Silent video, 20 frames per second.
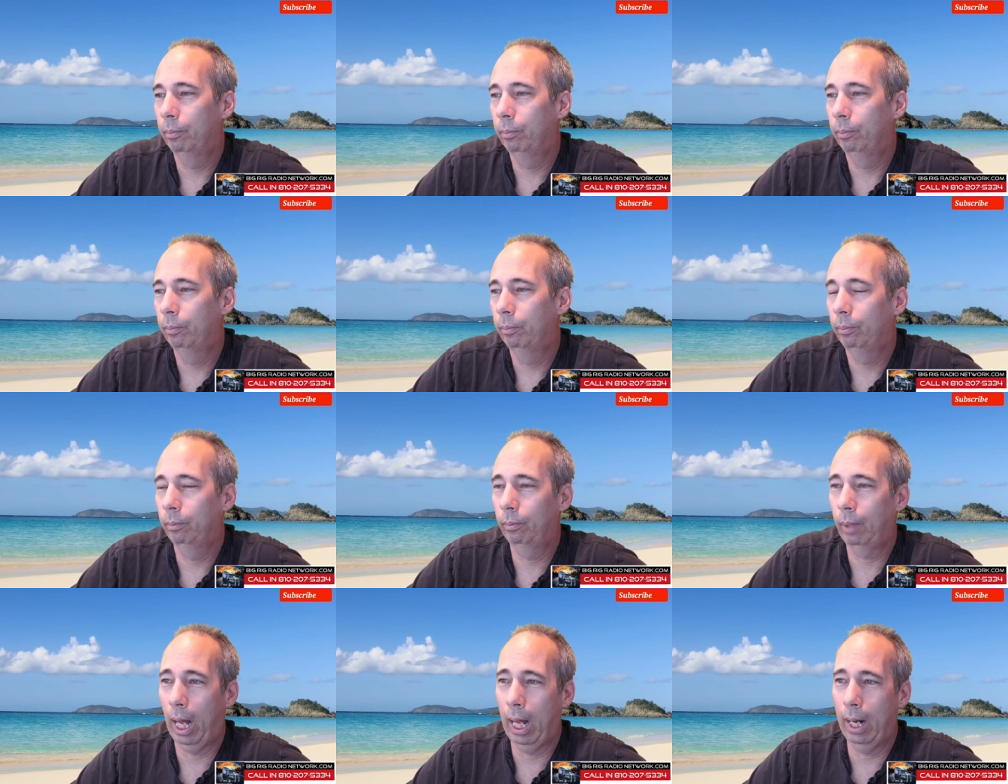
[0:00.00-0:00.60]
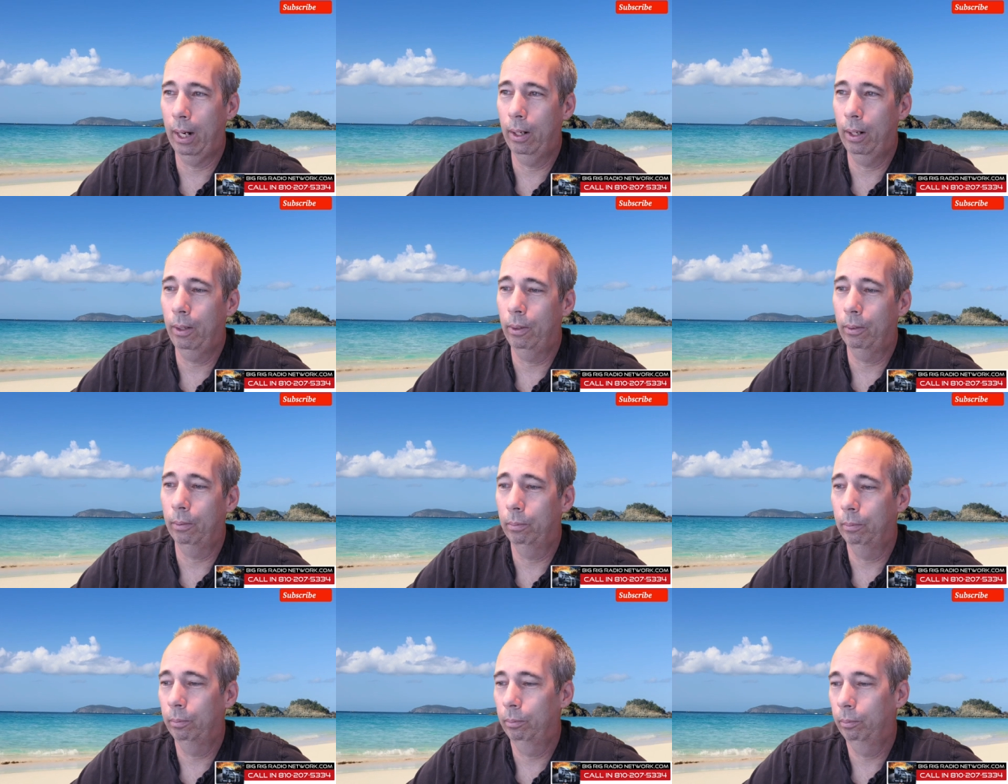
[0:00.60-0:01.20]
I don't know.
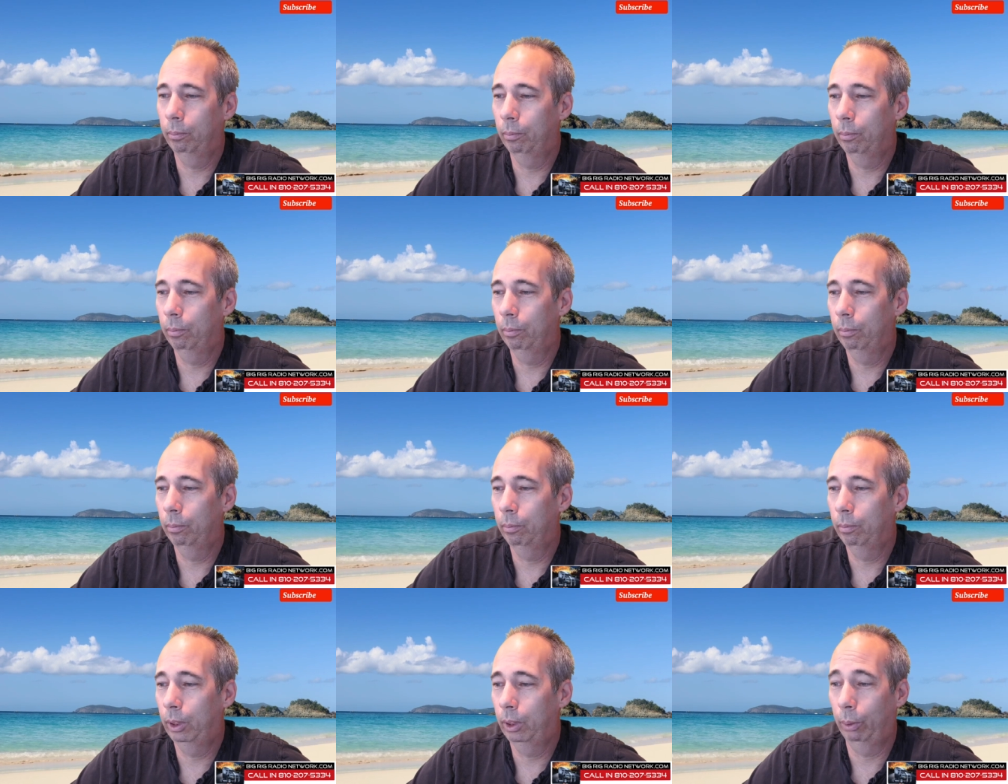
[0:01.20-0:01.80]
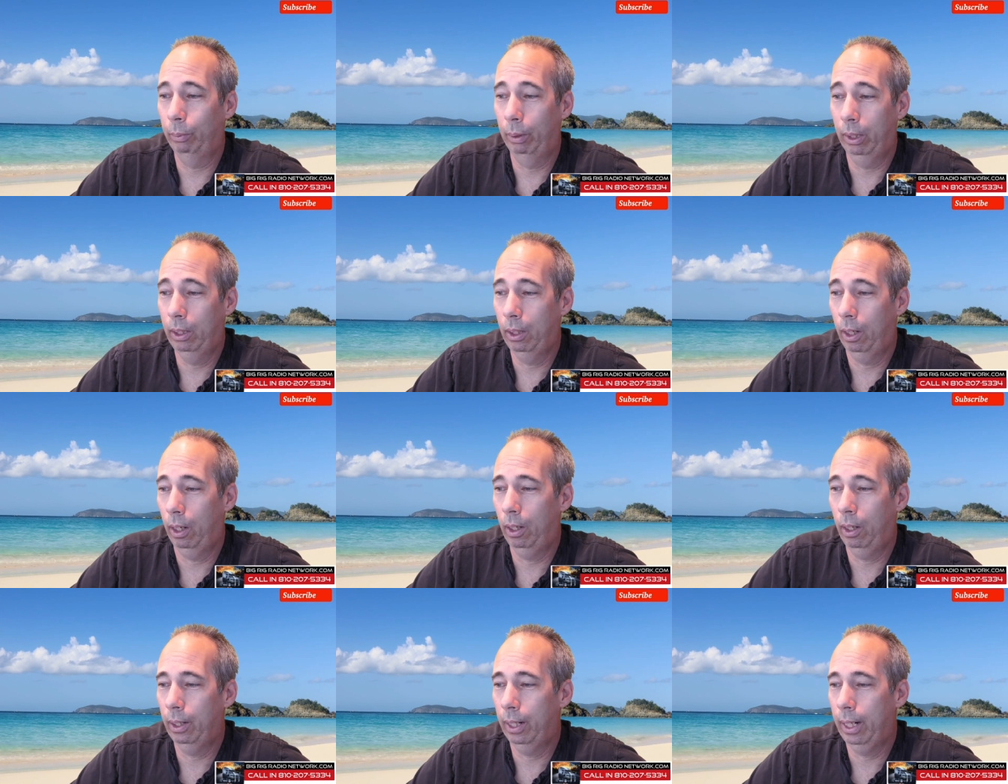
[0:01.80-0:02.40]
Should we
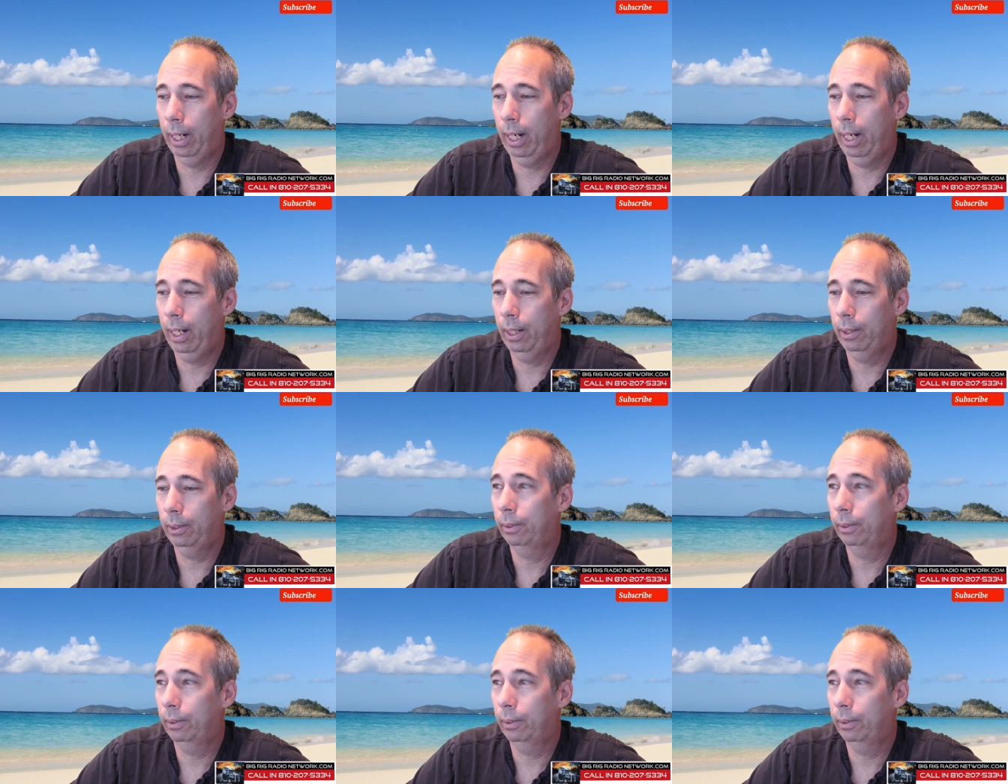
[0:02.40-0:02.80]
call and ask?